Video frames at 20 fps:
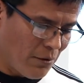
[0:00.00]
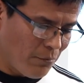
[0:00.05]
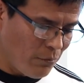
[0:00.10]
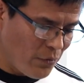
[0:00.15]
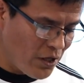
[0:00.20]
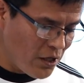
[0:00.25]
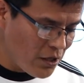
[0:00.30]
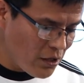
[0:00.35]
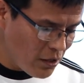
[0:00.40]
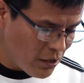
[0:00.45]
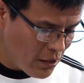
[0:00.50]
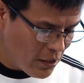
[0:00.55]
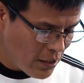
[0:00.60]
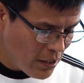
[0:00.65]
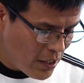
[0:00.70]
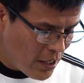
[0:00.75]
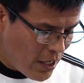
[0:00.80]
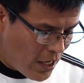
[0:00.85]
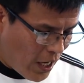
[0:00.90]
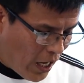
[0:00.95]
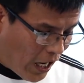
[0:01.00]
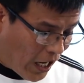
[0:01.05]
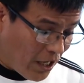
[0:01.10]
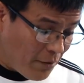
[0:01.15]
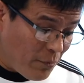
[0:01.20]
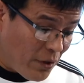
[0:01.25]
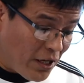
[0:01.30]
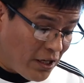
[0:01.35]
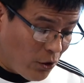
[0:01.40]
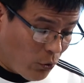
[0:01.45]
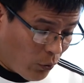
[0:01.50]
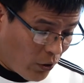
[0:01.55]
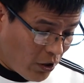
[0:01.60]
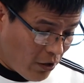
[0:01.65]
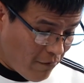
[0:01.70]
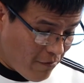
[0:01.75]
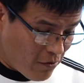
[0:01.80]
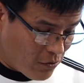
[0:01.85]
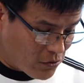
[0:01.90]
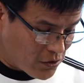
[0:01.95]
Me, I'm in one
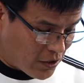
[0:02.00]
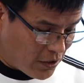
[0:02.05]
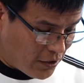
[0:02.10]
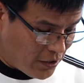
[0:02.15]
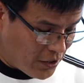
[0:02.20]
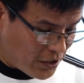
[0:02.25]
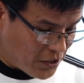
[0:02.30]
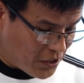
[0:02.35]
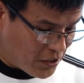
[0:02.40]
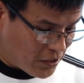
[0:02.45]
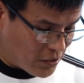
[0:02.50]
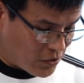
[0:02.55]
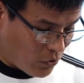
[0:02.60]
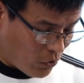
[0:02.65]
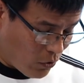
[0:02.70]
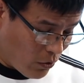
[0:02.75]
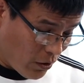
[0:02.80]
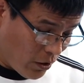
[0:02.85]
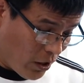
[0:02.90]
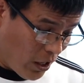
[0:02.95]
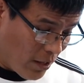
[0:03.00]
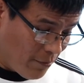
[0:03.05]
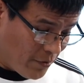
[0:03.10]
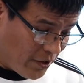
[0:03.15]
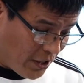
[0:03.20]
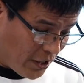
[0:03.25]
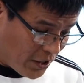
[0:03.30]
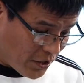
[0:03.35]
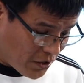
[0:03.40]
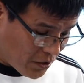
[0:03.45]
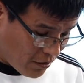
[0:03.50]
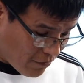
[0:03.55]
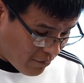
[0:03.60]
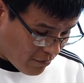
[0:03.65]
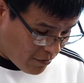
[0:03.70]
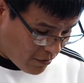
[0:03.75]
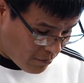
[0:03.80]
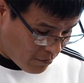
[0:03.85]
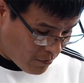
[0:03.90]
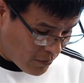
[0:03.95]
of those conditions or combination
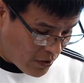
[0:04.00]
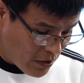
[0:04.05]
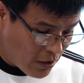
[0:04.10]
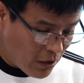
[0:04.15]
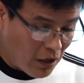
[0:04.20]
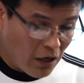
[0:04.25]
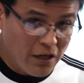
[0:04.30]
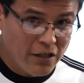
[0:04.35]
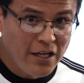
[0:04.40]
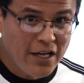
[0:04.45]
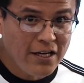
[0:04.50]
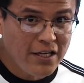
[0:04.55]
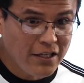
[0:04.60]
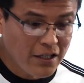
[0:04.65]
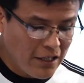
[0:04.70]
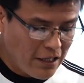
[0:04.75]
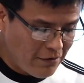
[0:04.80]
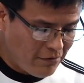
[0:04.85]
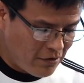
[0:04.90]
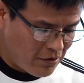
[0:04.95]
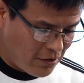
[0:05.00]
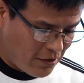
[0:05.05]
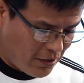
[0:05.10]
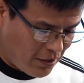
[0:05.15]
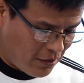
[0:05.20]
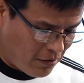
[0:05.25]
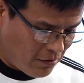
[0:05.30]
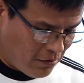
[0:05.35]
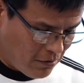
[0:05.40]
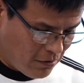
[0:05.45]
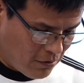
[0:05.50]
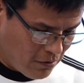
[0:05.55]
of them on any given day.